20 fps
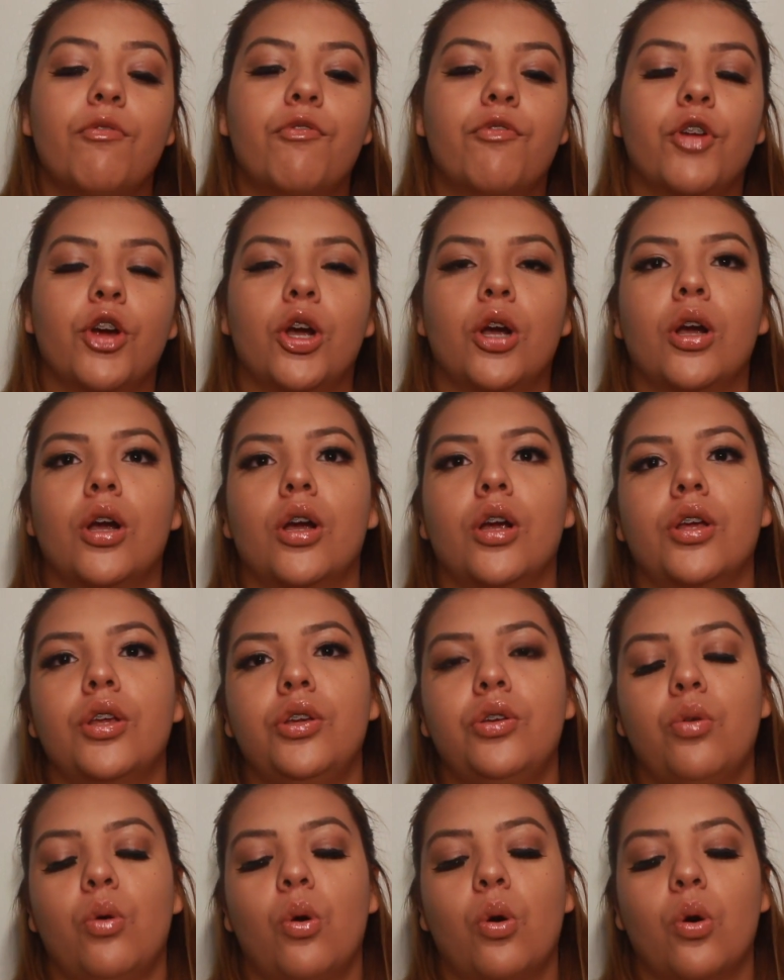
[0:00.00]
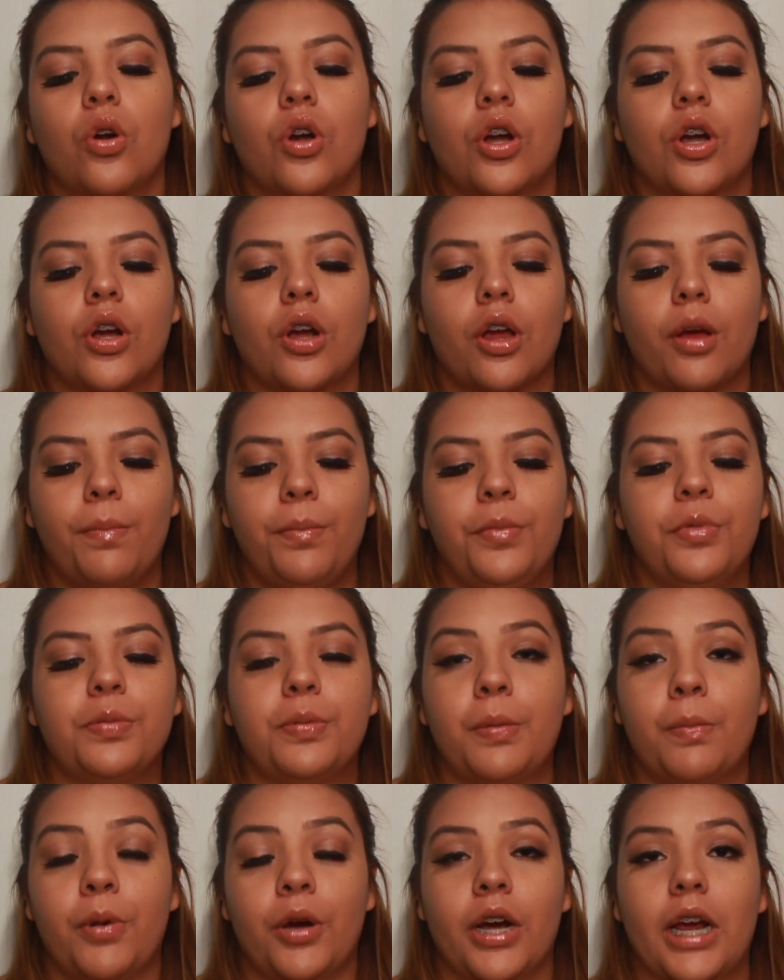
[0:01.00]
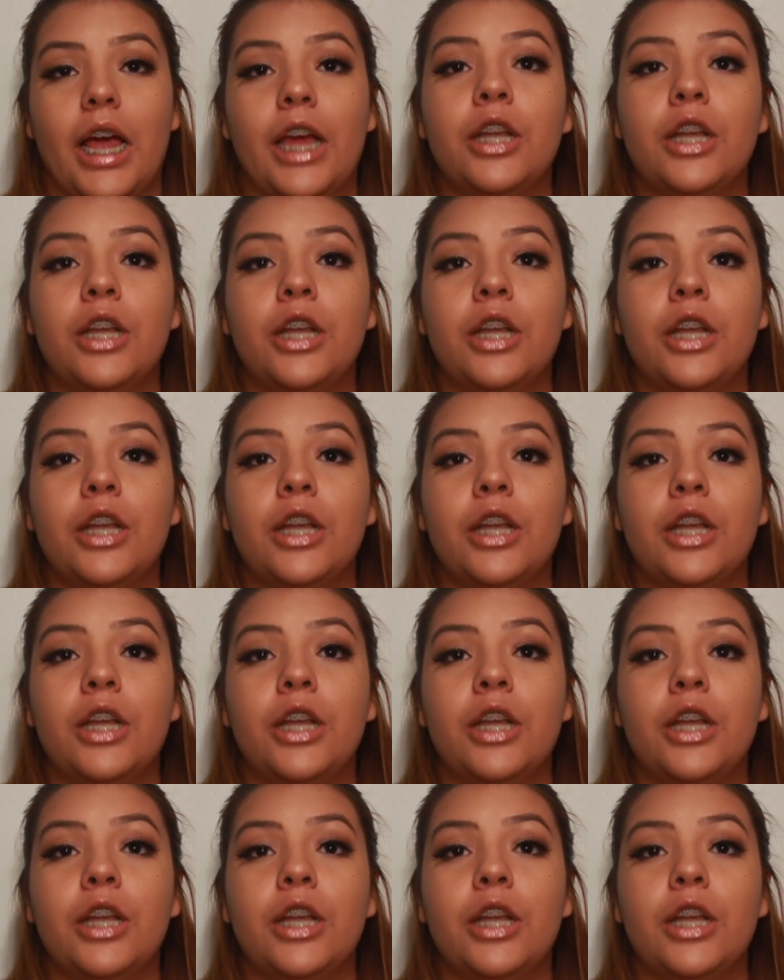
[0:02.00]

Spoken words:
for your amusement park.